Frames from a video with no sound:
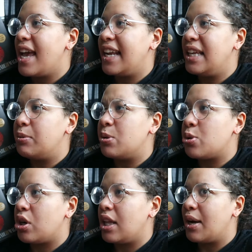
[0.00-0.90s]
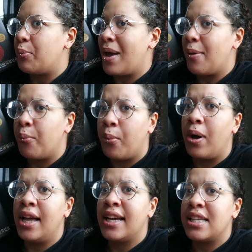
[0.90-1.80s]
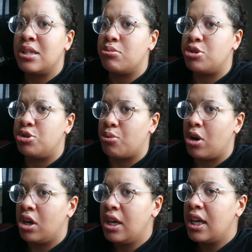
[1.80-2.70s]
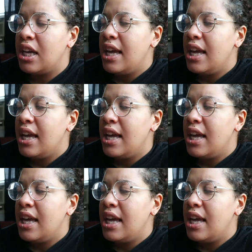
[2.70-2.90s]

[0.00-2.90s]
and he was sort of like, wait, what? Because he was drunk.